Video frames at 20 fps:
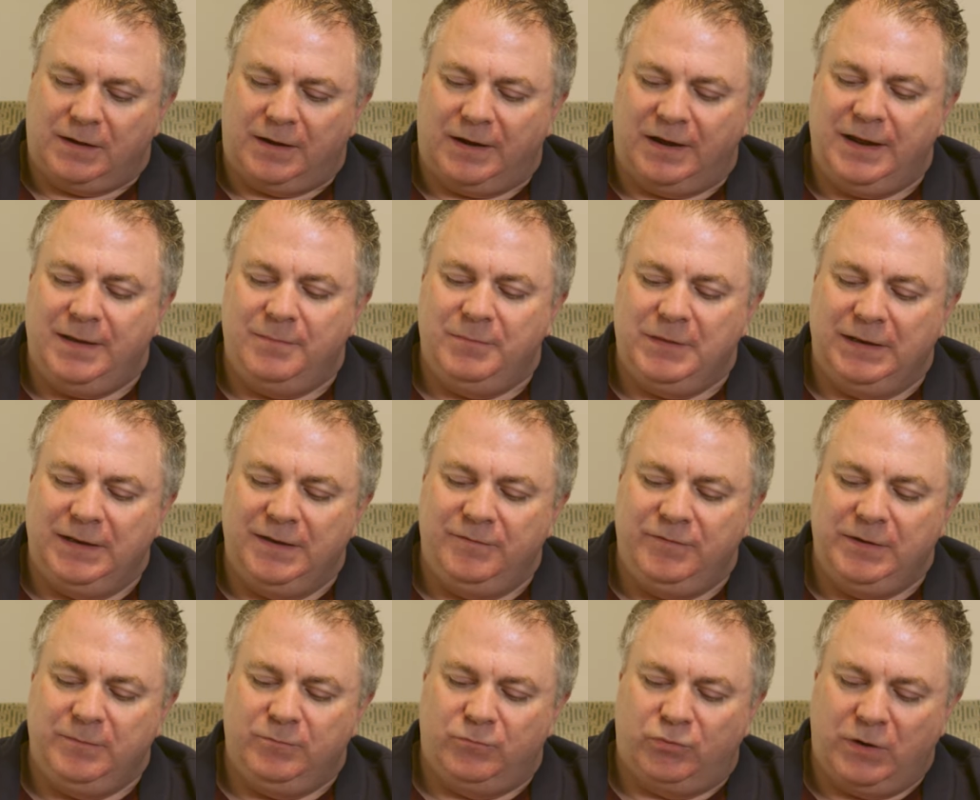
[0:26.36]
I am the
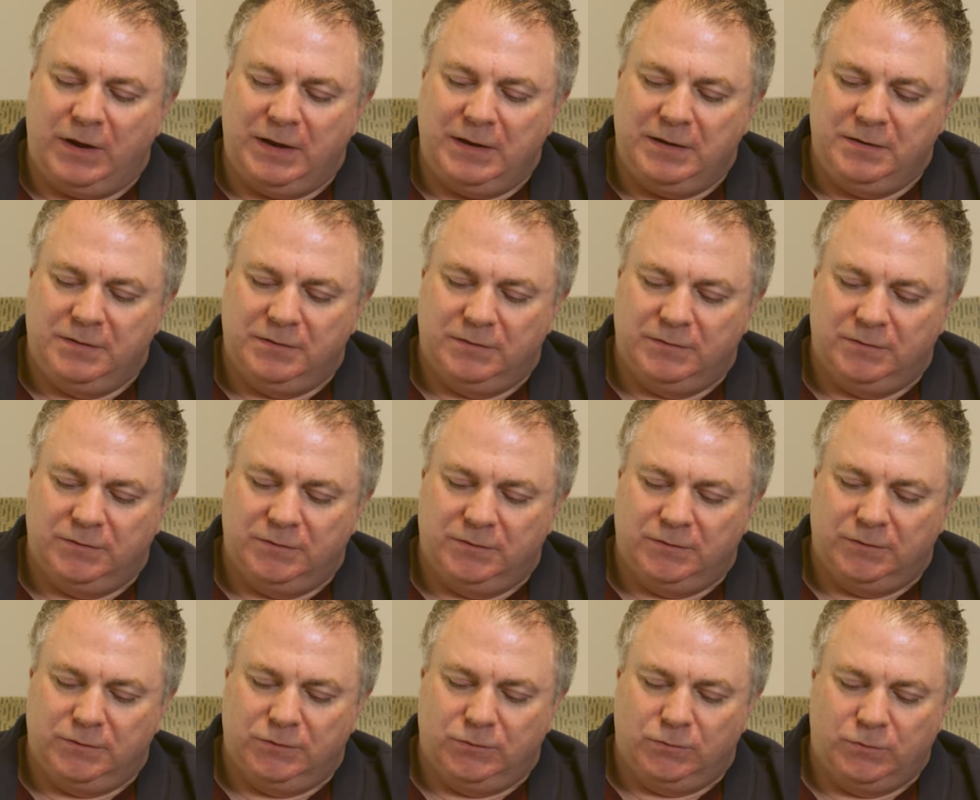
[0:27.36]
living bread
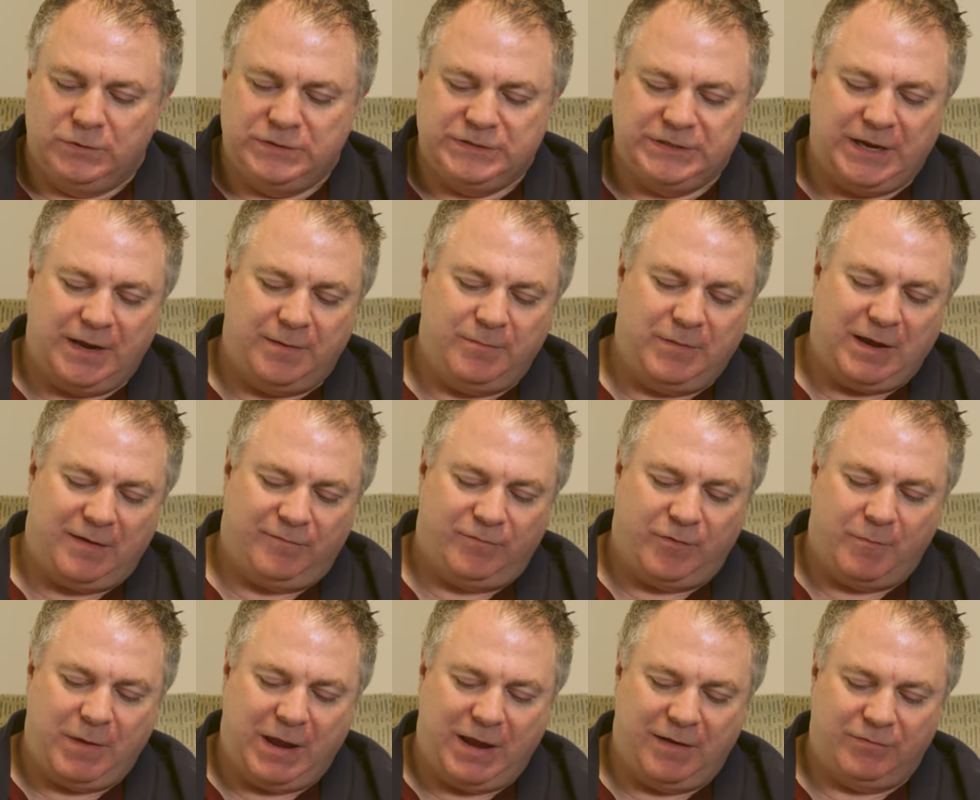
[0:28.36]
which came down
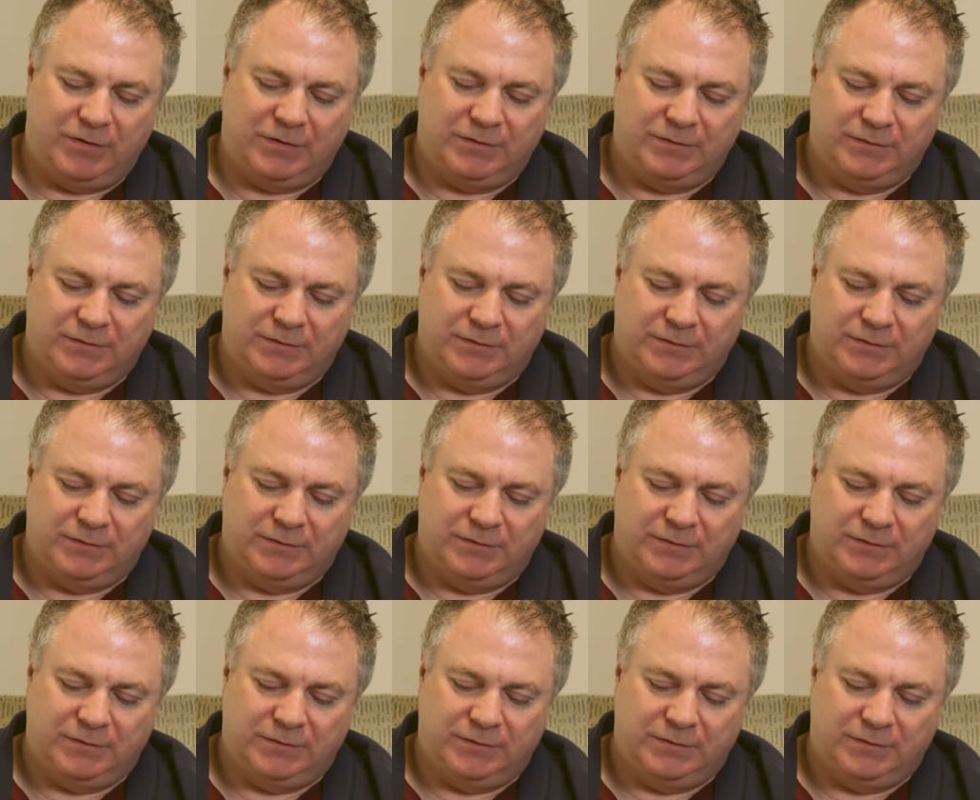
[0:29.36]
from heaven.